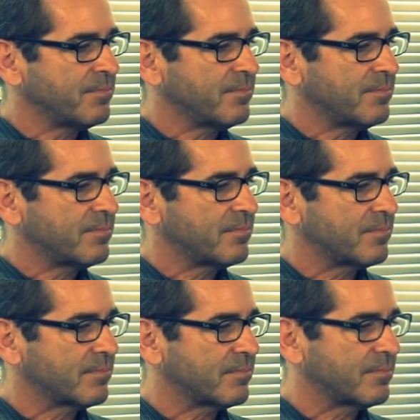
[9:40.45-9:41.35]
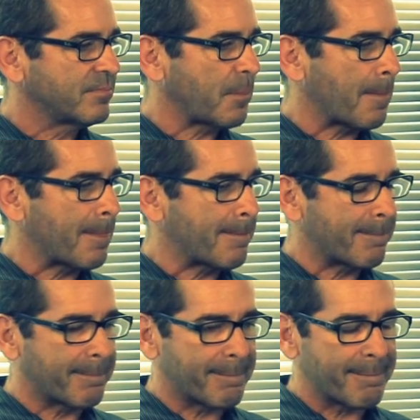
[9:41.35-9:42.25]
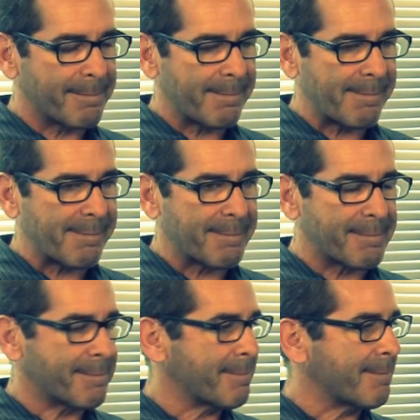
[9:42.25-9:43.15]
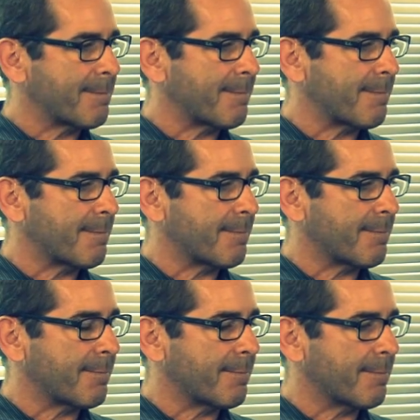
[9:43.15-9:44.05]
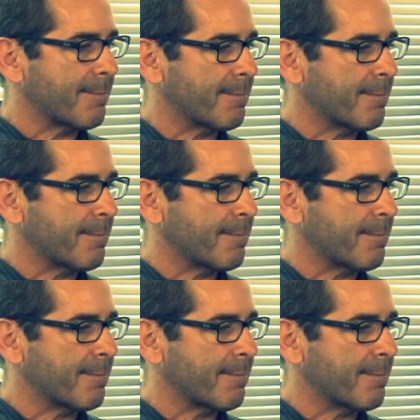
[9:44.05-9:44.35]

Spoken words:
The person shown says nothing.